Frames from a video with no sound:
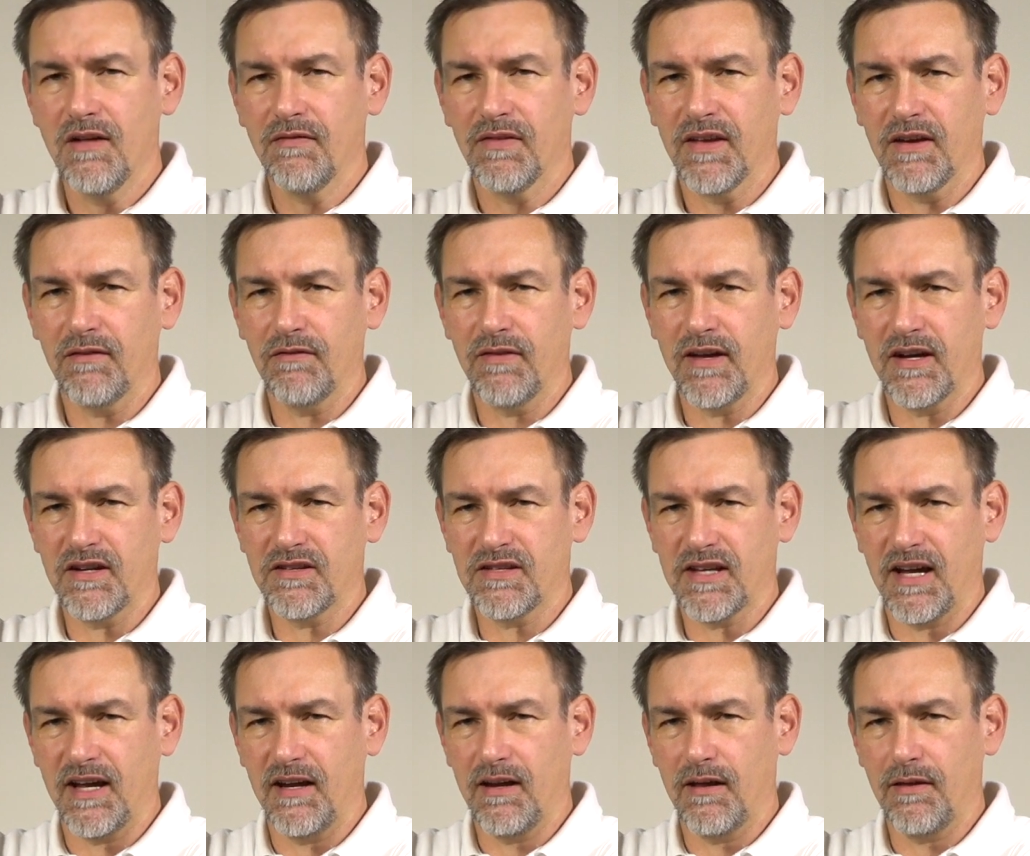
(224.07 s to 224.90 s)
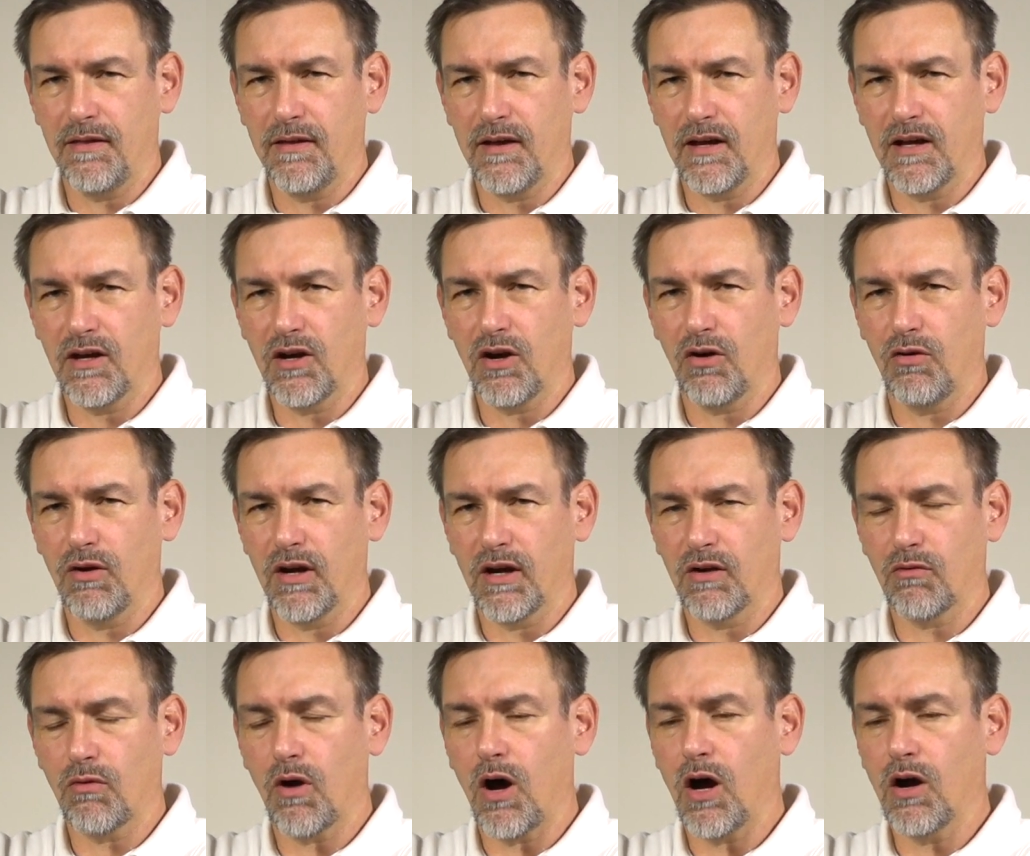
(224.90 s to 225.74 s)
if there's anything
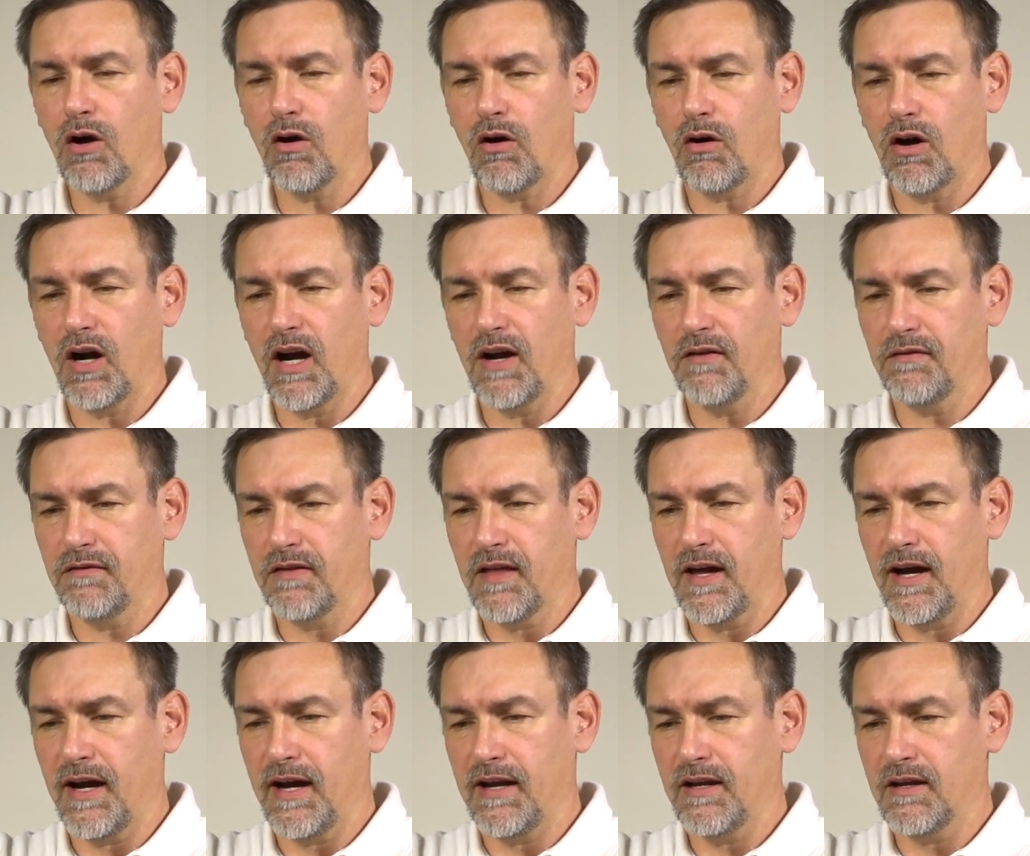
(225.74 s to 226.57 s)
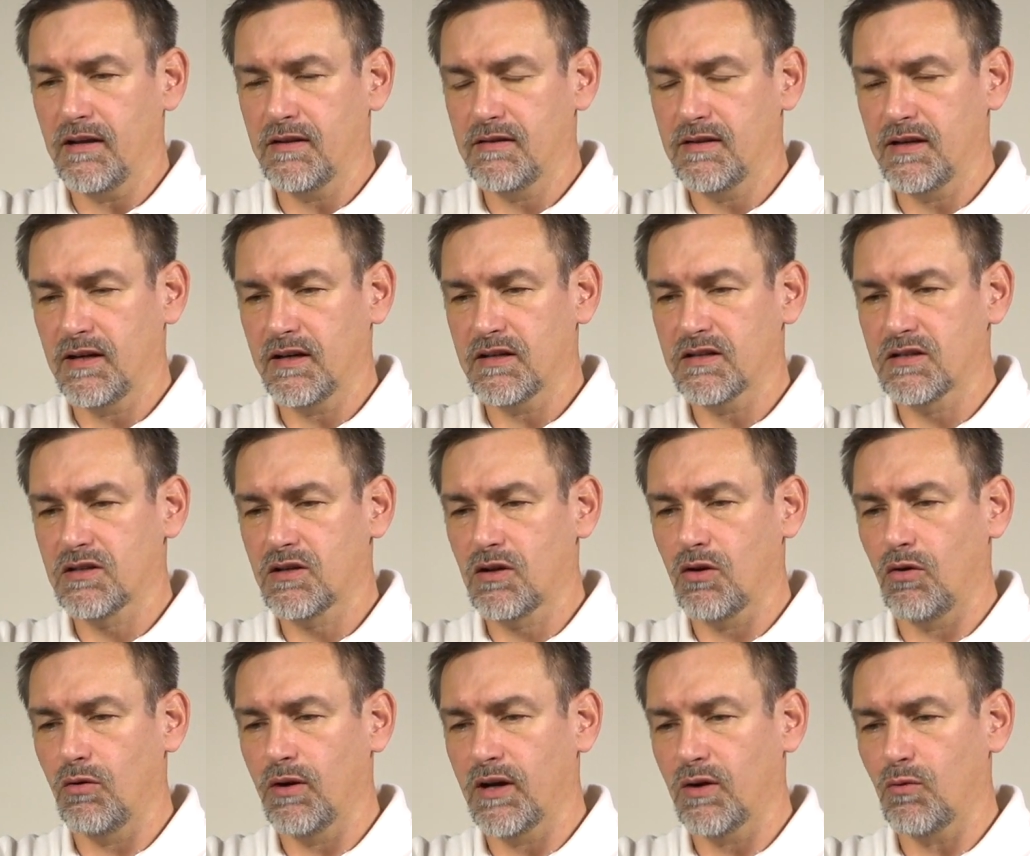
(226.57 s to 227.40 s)
going wrong or if anything is
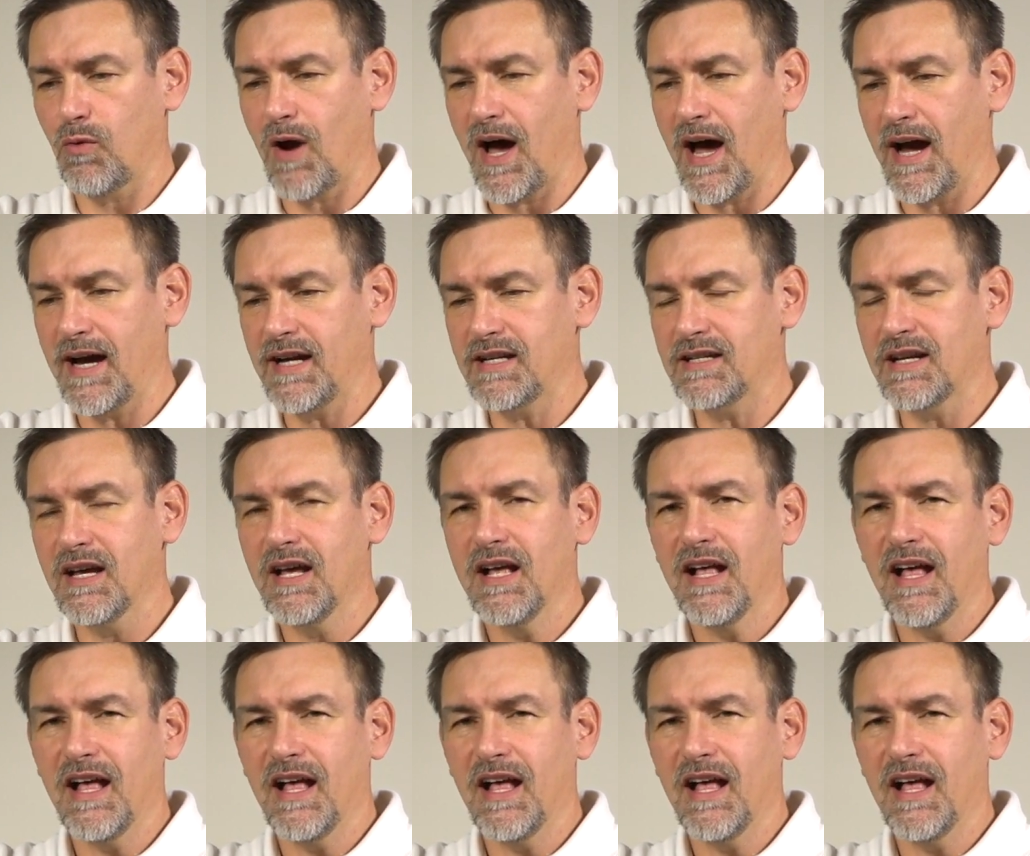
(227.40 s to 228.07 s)
going right.